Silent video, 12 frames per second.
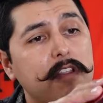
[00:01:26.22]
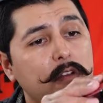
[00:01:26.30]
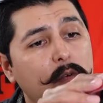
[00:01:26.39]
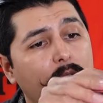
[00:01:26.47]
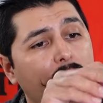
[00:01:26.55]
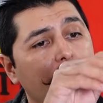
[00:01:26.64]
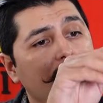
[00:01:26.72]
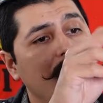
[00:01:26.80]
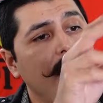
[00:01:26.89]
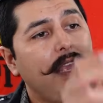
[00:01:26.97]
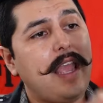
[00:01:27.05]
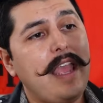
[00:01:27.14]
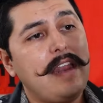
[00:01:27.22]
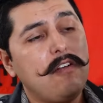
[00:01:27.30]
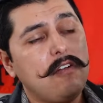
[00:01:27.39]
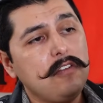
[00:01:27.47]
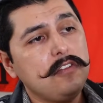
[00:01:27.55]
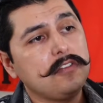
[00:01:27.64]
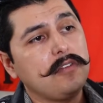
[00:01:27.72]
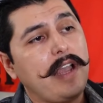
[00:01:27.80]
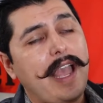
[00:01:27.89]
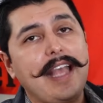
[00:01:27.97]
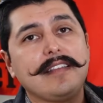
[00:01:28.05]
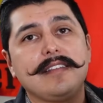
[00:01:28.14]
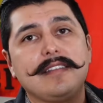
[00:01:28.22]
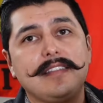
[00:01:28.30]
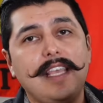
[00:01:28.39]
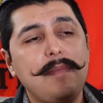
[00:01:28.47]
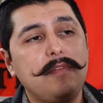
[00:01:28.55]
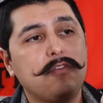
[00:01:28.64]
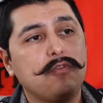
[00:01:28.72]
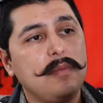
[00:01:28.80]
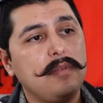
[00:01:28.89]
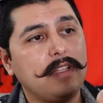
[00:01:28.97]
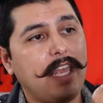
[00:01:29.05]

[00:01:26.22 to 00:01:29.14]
you want, and also has the same swivel